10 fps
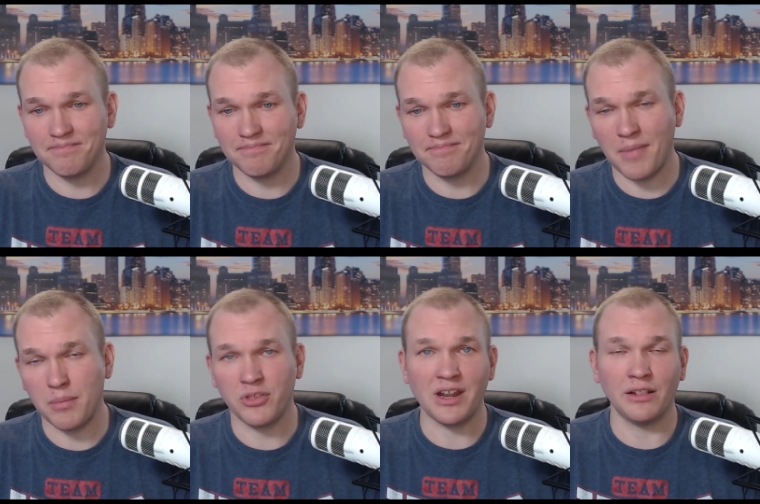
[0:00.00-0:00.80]

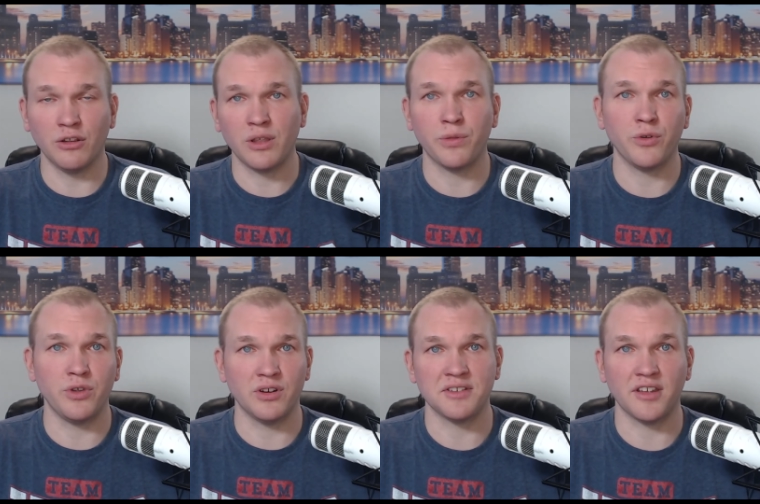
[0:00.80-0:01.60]
maybe they're not looking through
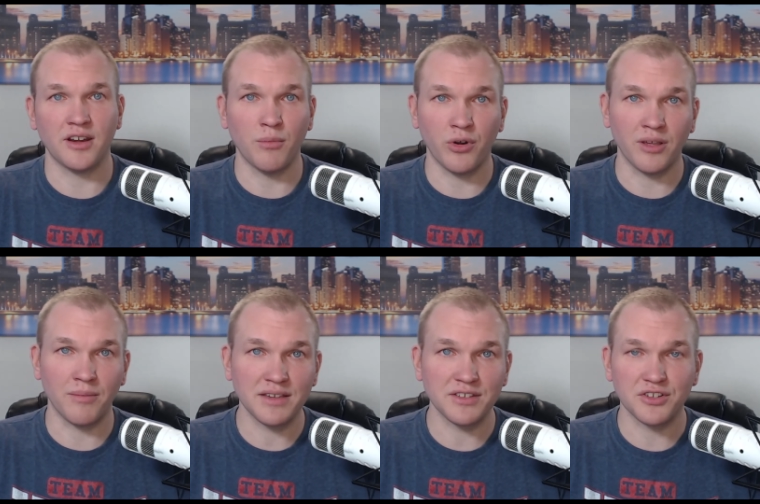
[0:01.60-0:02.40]
your Sunday morning
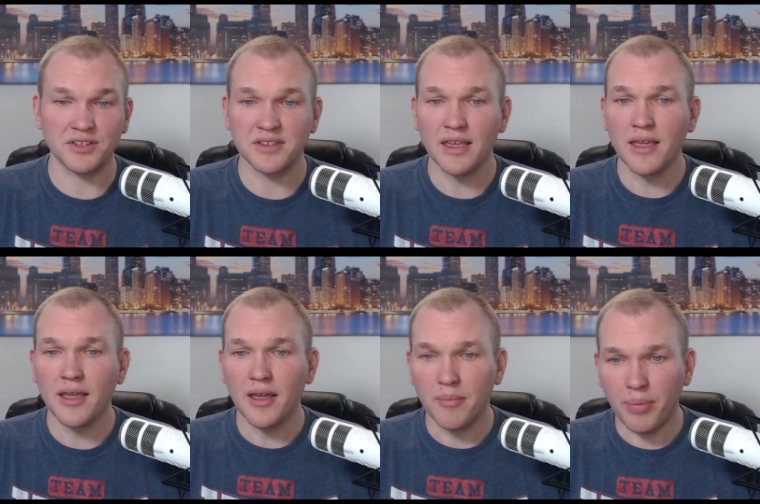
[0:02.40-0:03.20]
messages,
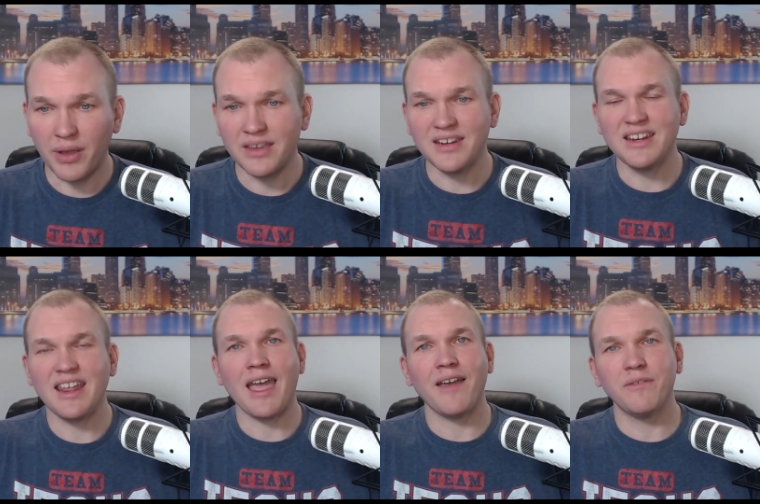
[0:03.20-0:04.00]
but you need to
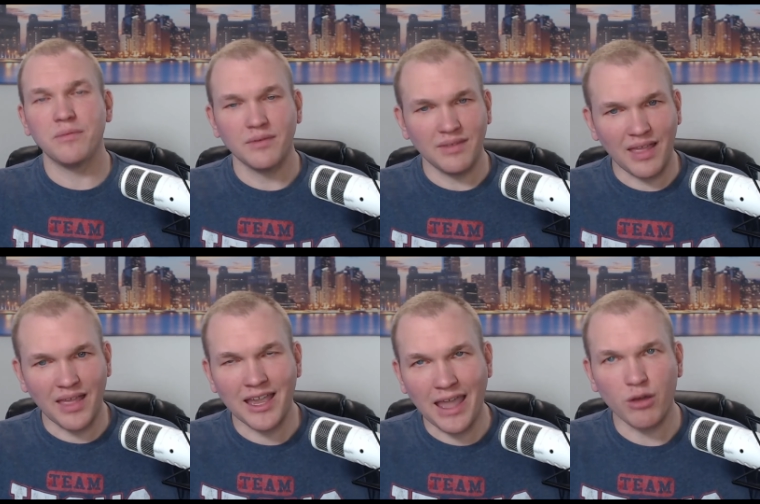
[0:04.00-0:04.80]
have
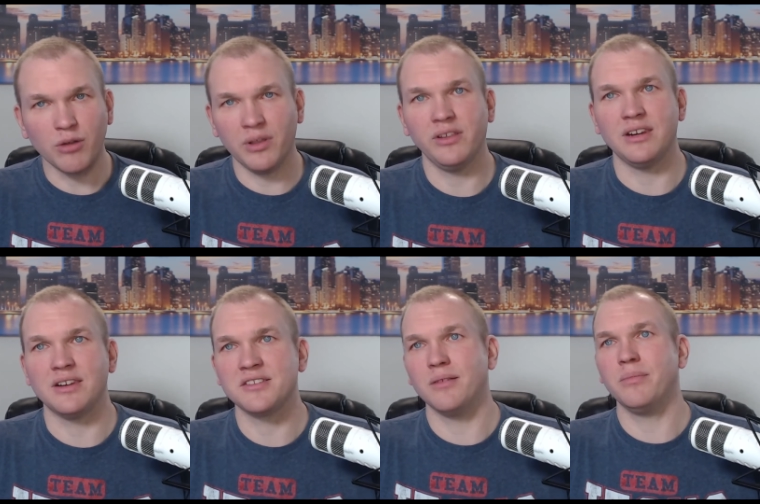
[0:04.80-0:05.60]
accountability
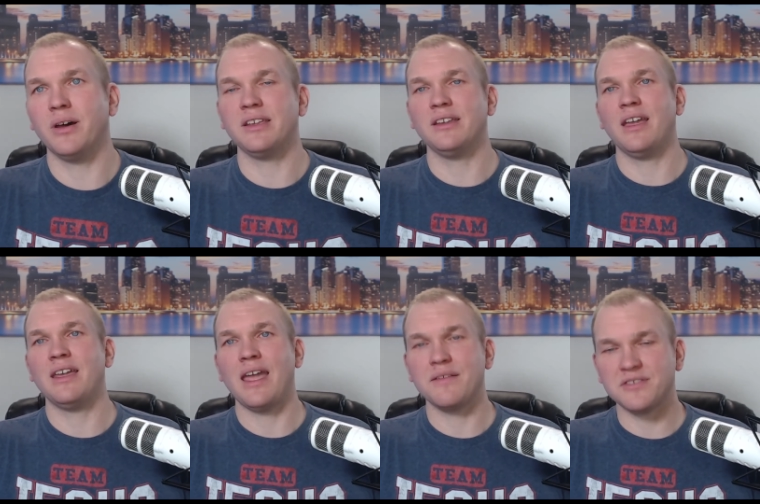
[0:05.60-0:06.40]
to somebody
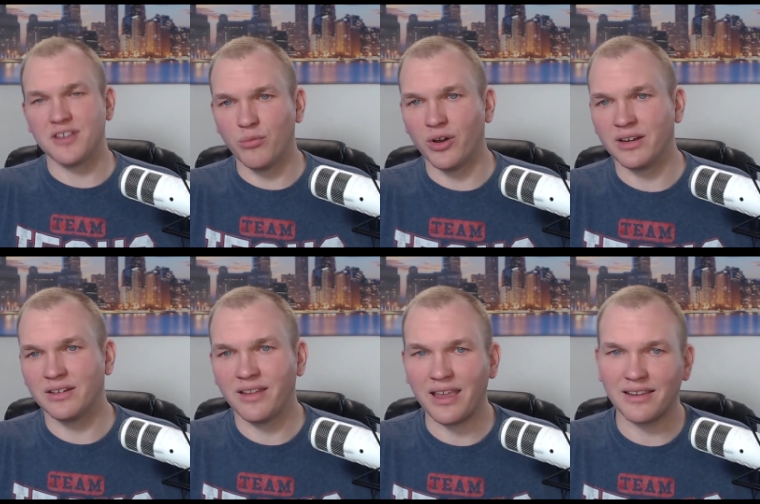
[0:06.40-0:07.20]
and have
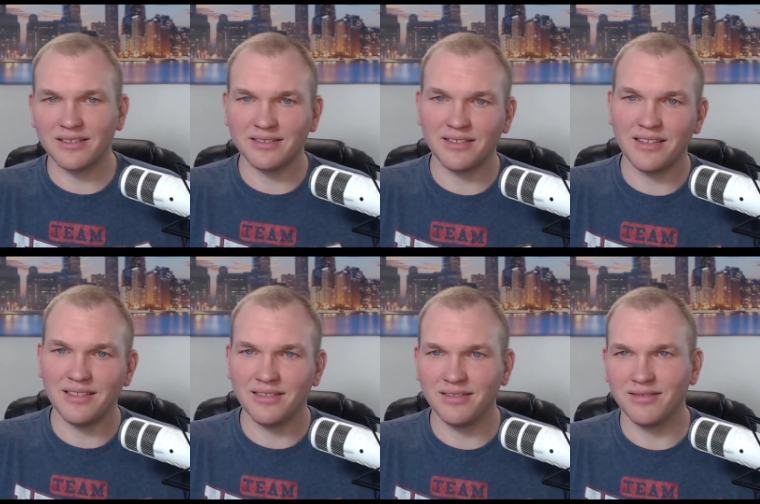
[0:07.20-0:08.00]
someone like
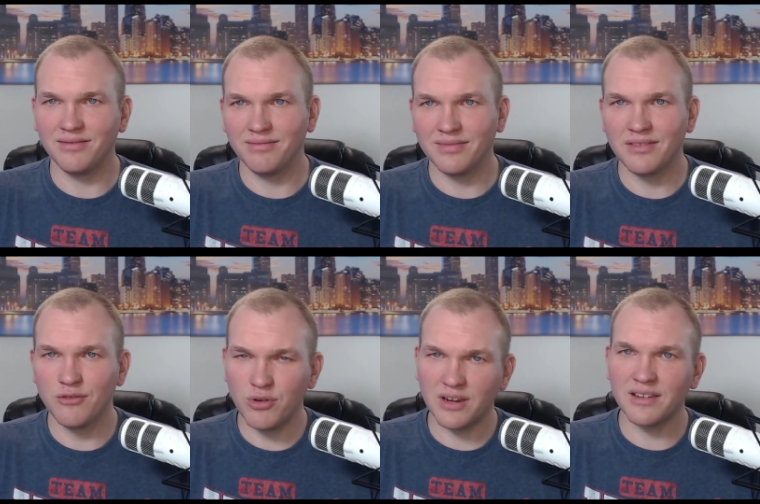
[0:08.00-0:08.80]

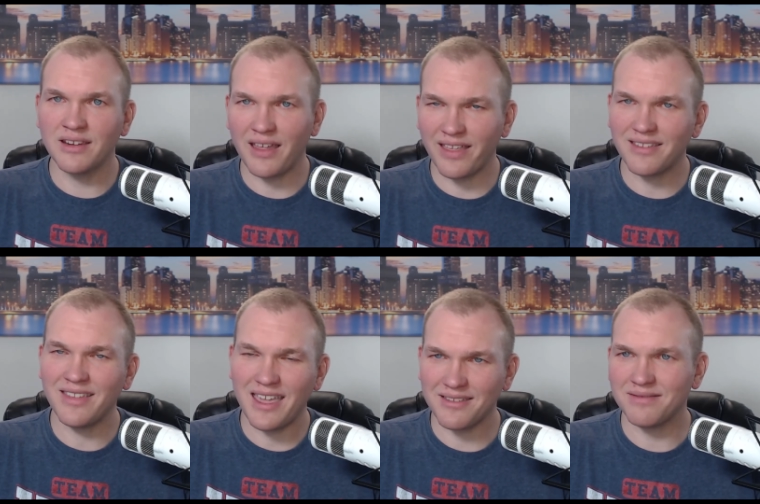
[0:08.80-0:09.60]
who can kind of like,
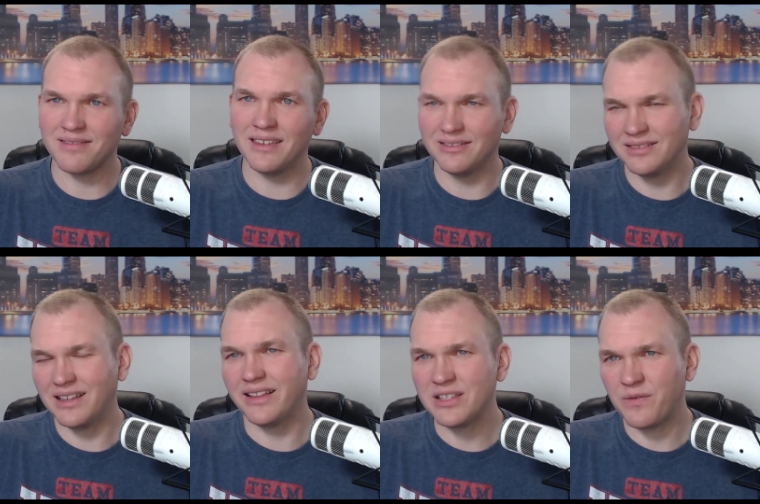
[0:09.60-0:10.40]
hey, you know,
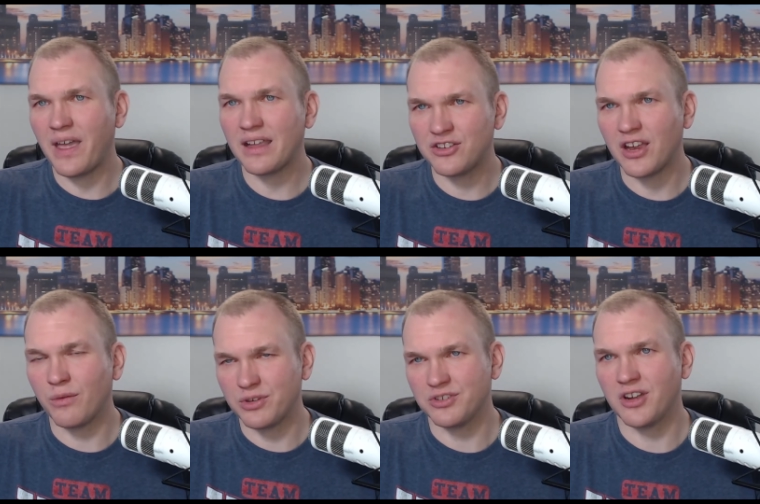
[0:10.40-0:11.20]
let's fact check
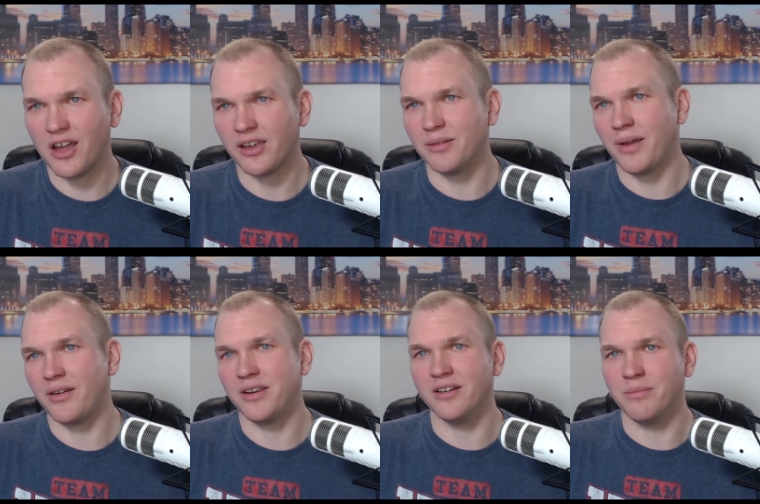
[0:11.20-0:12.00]
what you're talking
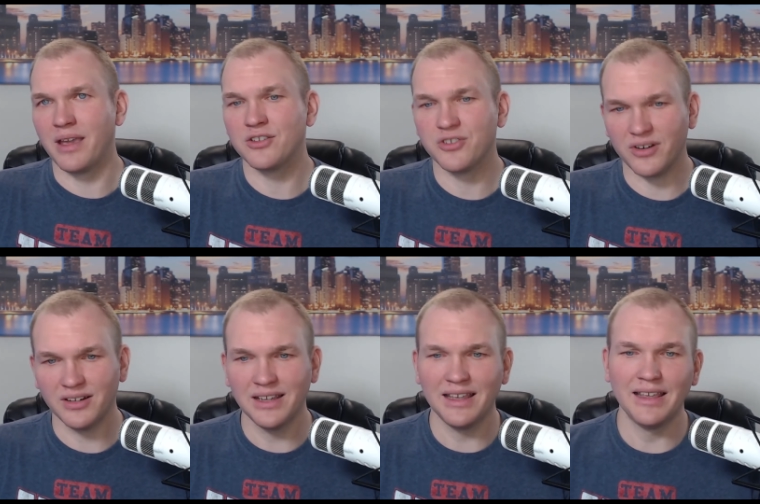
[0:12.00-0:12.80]
about here and make sure,
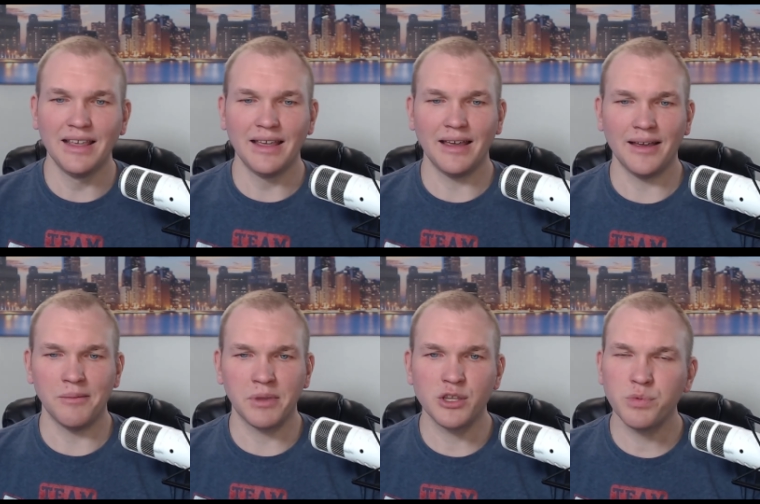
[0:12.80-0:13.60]

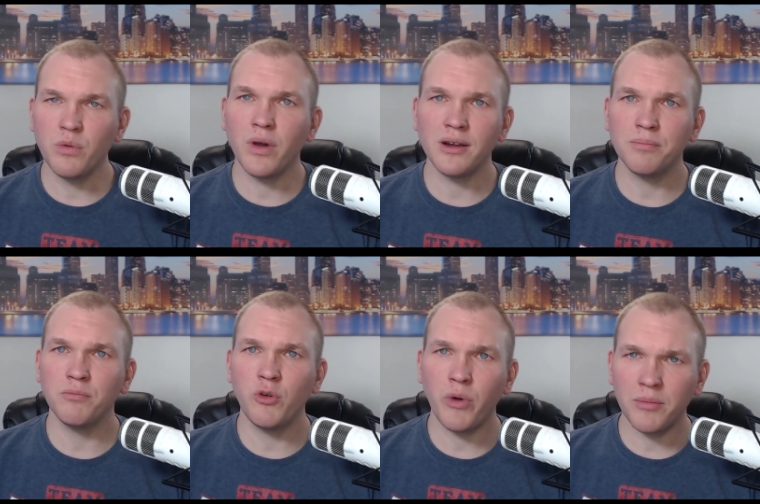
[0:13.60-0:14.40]
because we want
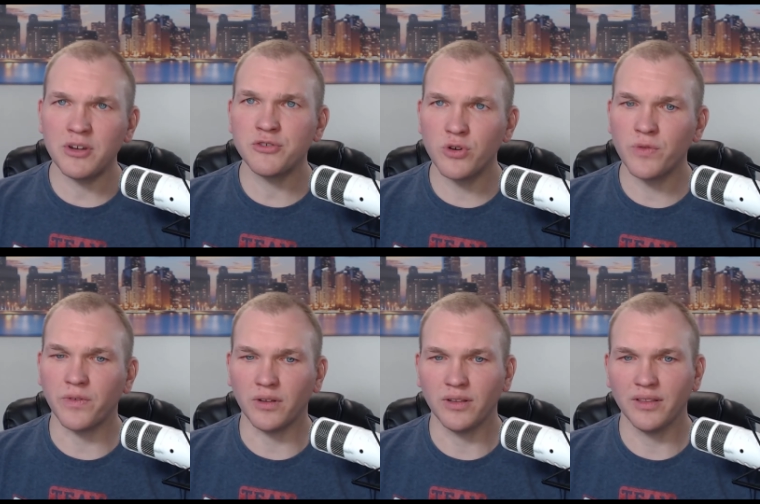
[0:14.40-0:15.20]
to be truthful.